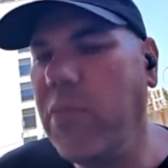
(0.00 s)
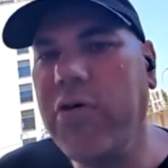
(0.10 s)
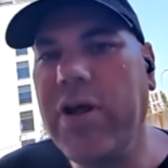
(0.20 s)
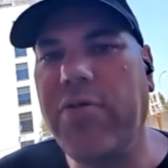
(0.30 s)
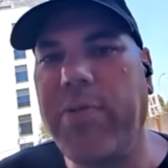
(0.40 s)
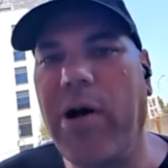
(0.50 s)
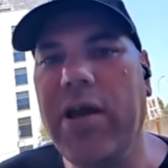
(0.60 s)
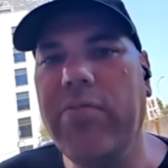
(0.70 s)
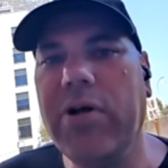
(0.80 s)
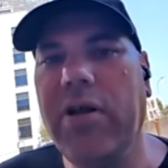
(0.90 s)
Modi's
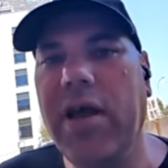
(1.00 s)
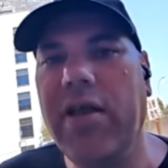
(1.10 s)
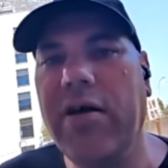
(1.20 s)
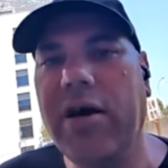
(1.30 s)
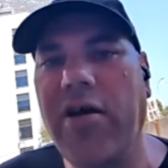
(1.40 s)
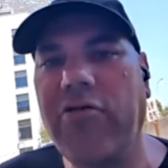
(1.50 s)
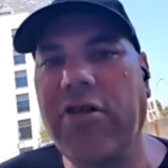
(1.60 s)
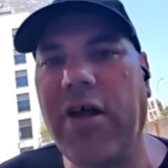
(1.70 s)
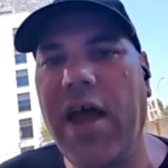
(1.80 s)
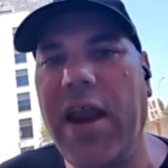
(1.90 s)
party would, in the
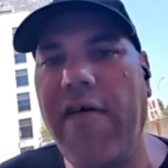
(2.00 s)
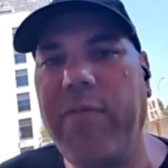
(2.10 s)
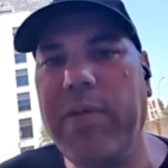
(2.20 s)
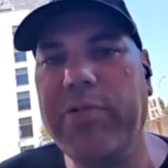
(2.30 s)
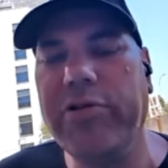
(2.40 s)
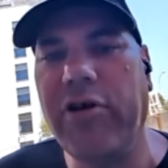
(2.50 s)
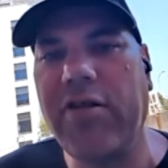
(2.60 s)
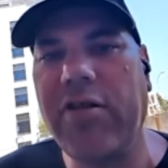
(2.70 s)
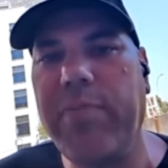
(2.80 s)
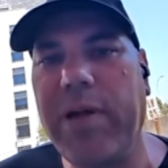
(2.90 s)
countryside, have people
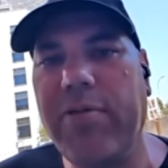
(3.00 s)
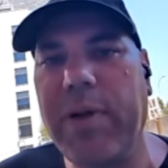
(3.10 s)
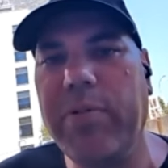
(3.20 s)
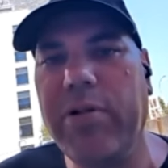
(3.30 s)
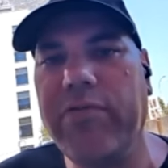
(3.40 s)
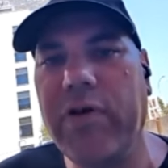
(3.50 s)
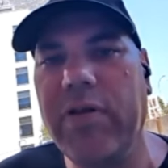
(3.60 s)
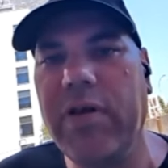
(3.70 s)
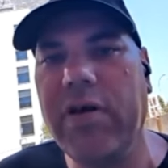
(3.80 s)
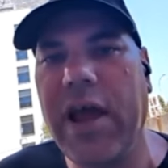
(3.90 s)
dressed up as people
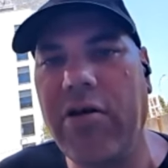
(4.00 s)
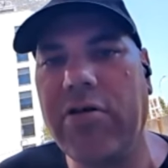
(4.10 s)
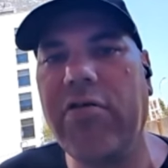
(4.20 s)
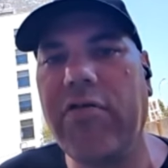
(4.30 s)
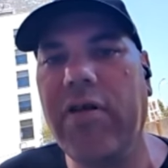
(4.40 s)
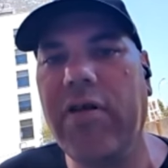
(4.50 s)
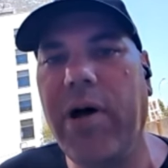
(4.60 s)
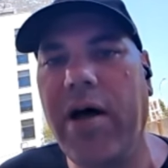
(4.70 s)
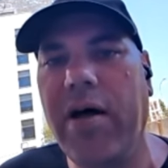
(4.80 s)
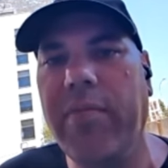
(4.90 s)
from the characters from the
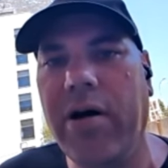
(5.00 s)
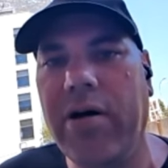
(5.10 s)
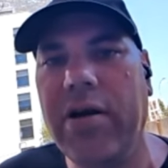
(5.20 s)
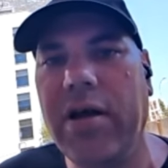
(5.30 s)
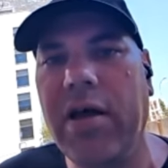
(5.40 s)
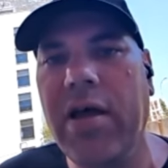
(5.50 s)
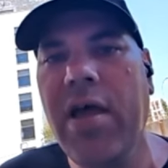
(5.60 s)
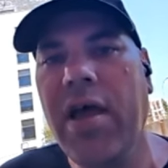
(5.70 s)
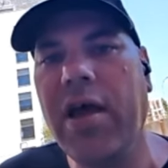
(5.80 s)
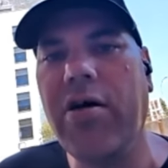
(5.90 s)
Mahabharata
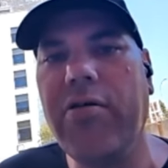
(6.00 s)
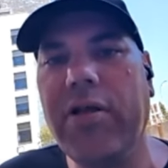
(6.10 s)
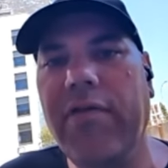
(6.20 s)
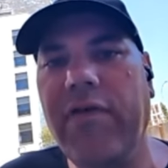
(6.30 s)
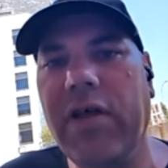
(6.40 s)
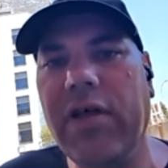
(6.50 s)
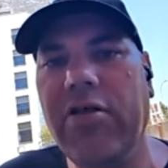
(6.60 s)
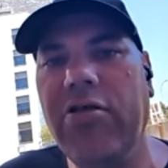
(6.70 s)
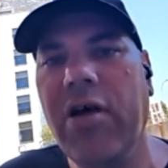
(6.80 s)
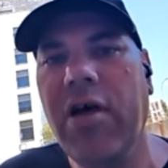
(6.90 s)
and go in the
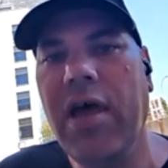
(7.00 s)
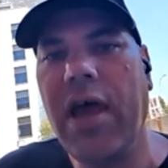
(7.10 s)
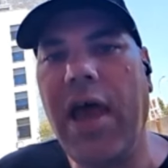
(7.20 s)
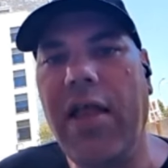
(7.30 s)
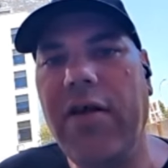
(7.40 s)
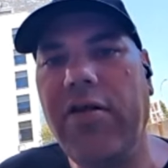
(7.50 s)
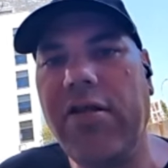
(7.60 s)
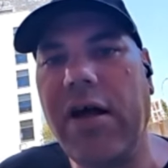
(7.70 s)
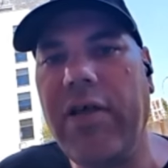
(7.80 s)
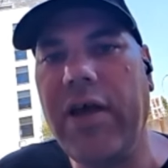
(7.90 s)
village. And this
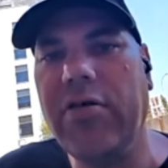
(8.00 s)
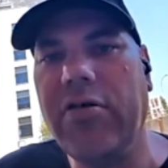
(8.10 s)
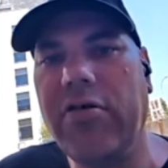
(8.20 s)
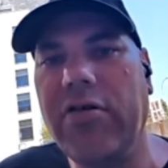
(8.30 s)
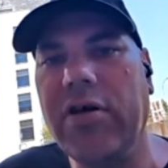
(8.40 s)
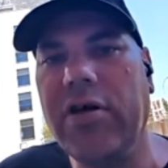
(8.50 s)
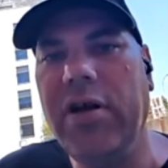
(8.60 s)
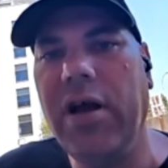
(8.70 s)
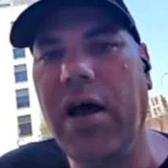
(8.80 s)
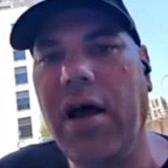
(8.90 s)
is how they
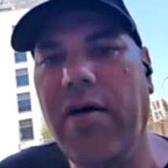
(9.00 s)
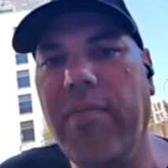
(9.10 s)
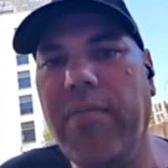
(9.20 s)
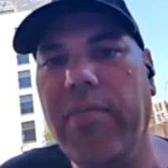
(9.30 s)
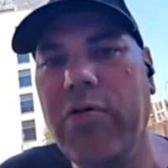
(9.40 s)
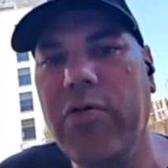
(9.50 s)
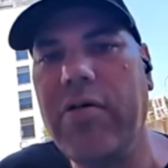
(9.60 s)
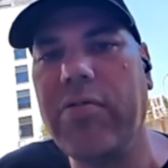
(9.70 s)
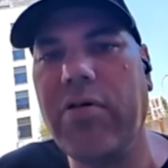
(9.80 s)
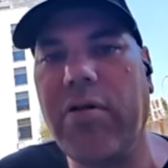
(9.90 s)
understood who
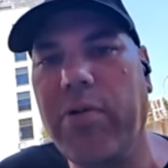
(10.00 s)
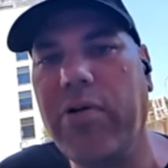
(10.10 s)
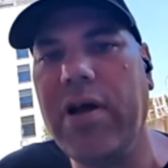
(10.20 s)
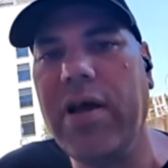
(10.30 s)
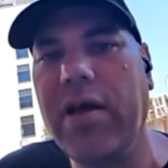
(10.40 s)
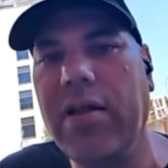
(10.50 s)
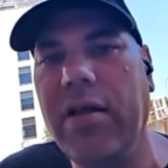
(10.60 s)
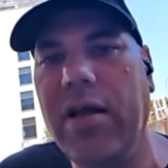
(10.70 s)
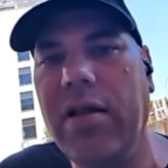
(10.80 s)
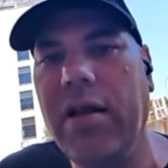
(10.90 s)
they were
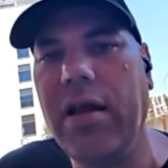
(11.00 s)
supporting